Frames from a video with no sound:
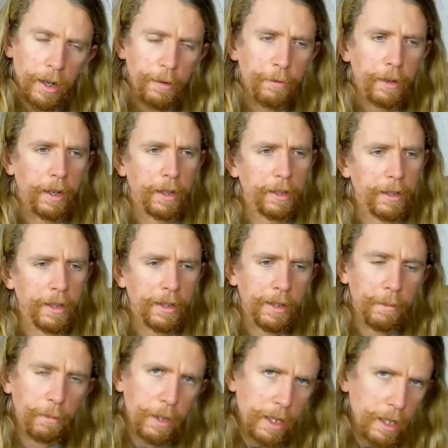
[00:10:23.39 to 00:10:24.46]
I feel it's it's
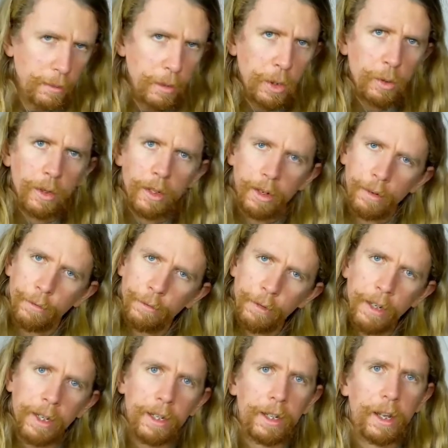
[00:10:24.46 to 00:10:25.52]
the meeting between
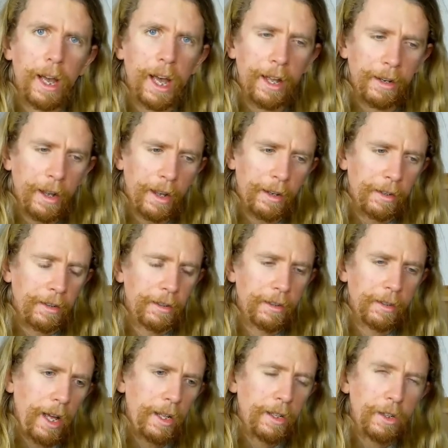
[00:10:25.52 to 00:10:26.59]
infinity and and
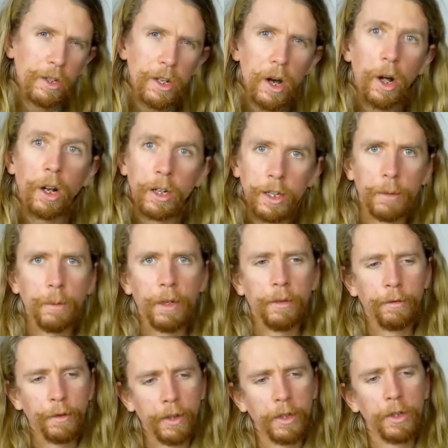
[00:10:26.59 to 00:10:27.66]
and the ultimate
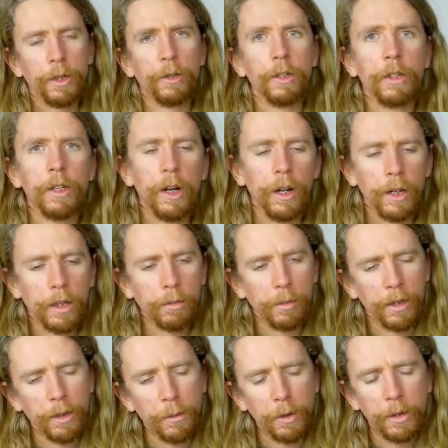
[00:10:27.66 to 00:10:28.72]
finitude, the
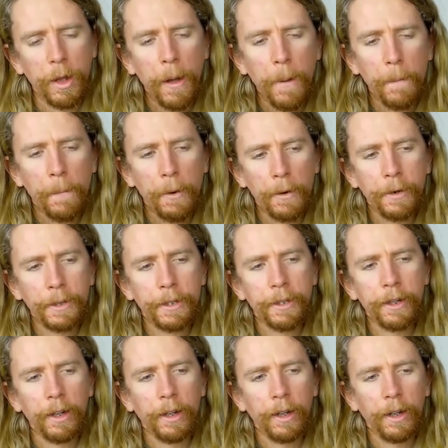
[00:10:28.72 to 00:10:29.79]
ultimate, the most
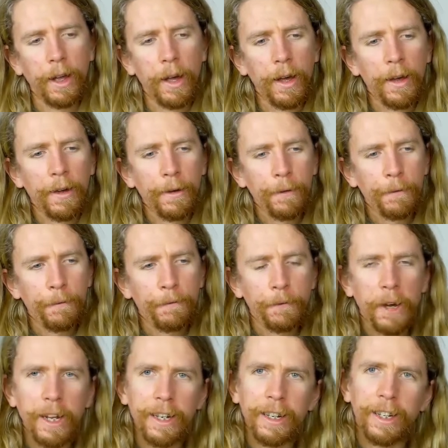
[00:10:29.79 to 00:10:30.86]
personal,
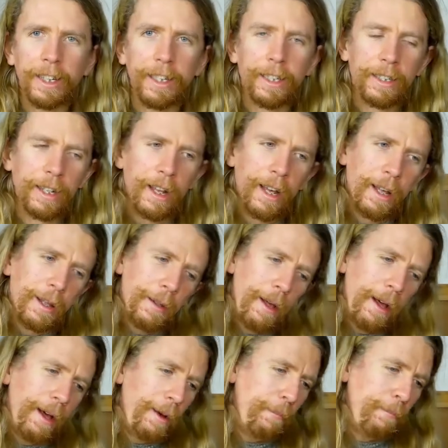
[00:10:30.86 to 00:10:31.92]
finite,
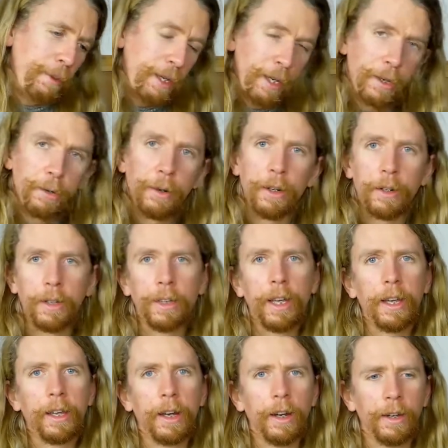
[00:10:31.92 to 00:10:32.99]
uh, peculiar
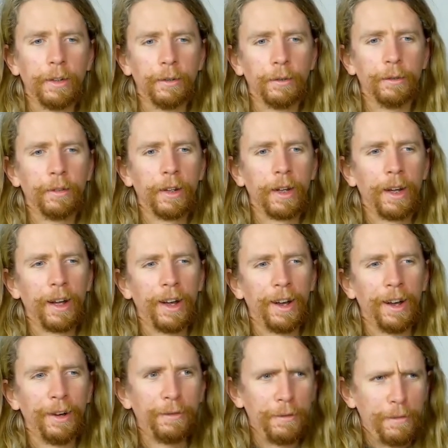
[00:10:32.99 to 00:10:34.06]
thing of
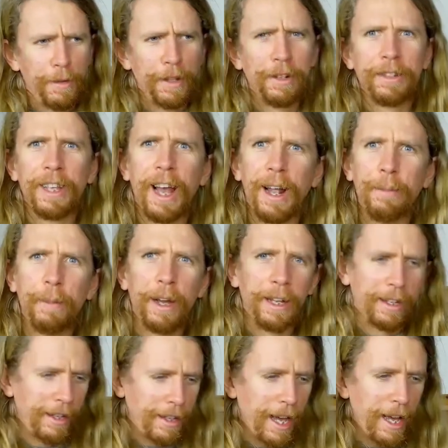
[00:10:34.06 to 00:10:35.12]
of a mother's
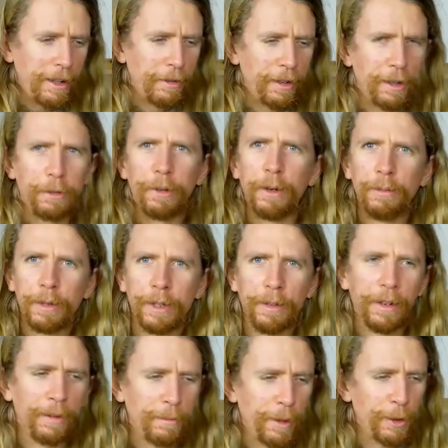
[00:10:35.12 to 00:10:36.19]
handbag and a gathering of crumbs
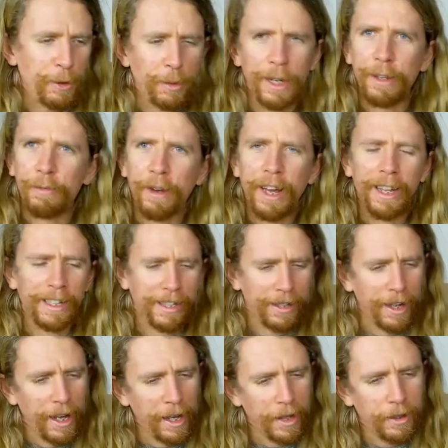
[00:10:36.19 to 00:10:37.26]
and twenty fags, and
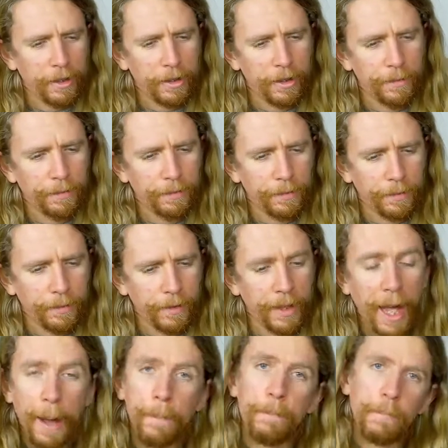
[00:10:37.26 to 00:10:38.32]
it's
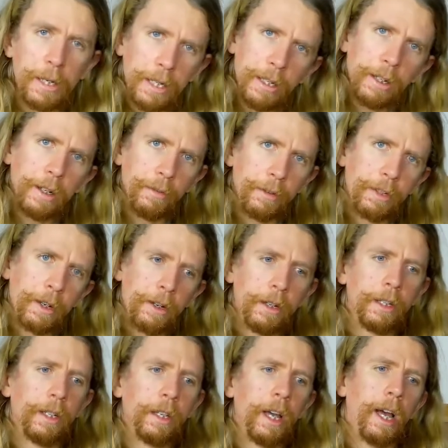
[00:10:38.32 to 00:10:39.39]
that meeting of
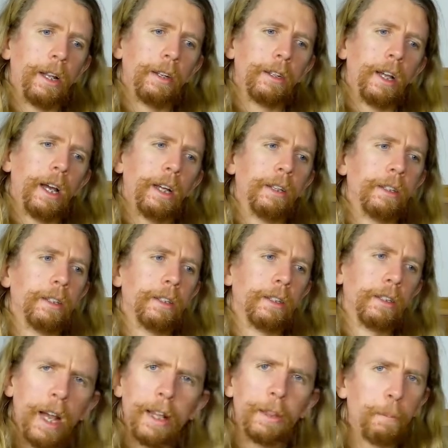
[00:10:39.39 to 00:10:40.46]
eternity and
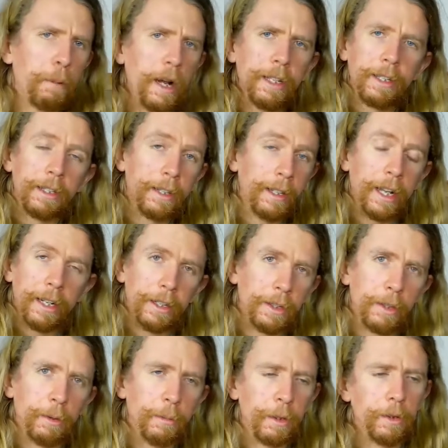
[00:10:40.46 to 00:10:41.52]
and and the present that is
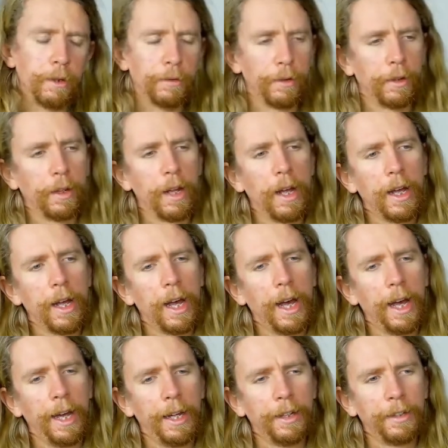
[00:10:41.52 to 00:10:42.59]
so beautiful
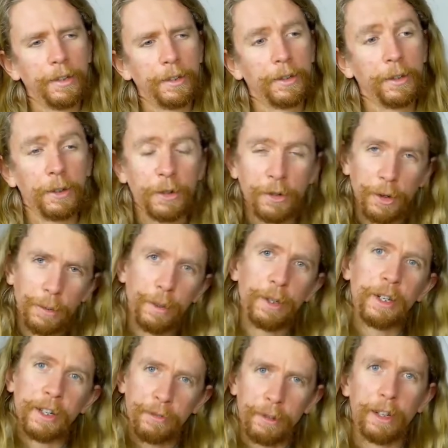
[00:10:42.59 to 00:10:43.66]
and so there's so
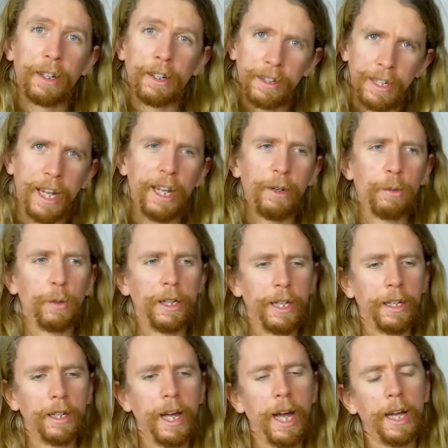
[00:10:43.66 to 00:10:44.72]
much i feel contained
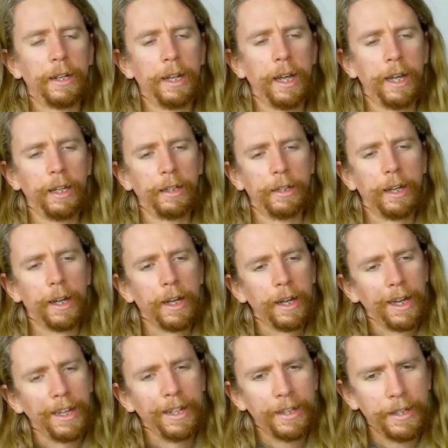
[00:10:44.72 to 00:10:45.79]
within that and
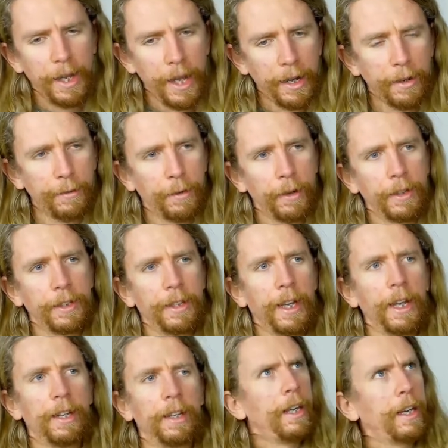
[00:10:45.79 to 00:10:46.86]
in the second verse
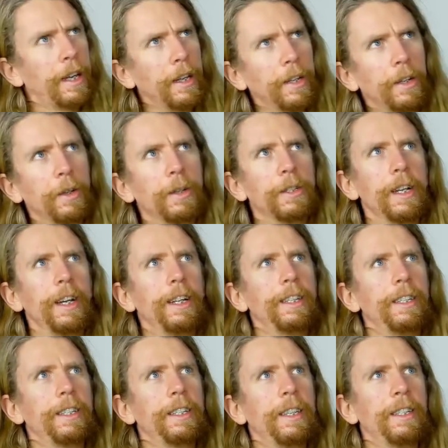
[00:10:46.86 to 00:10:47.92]
then he kind of goes on
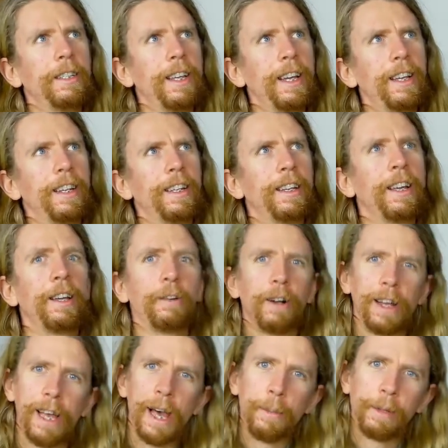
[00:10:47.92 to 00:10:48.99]
and he's, he's saying here
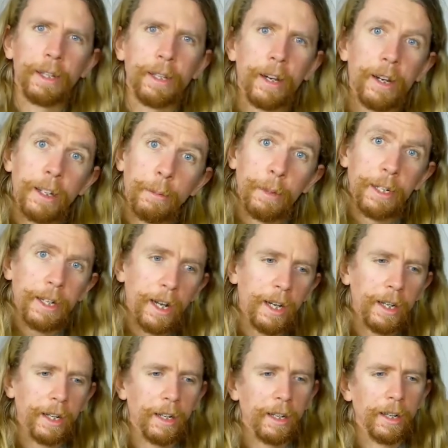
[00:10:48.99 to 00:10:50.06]
i am in the condiment
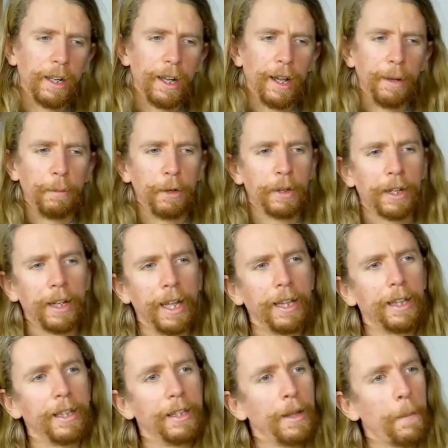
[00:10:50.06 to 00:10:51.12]
aisle I'm looking
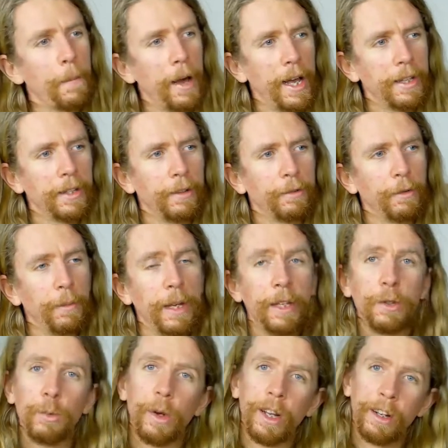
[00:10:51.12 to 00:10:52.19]
at this Basil from
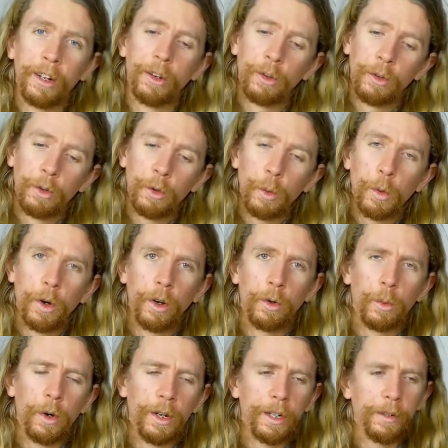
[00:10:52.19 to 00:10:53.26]
Israel New
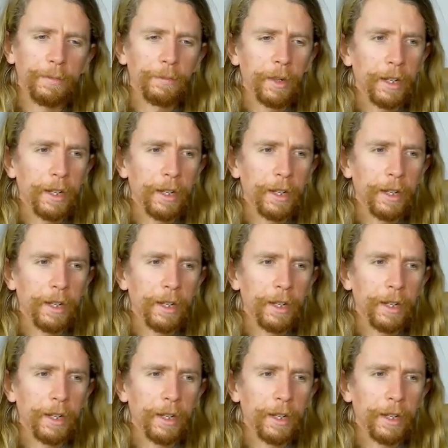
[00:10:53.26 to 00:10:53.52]
World wine.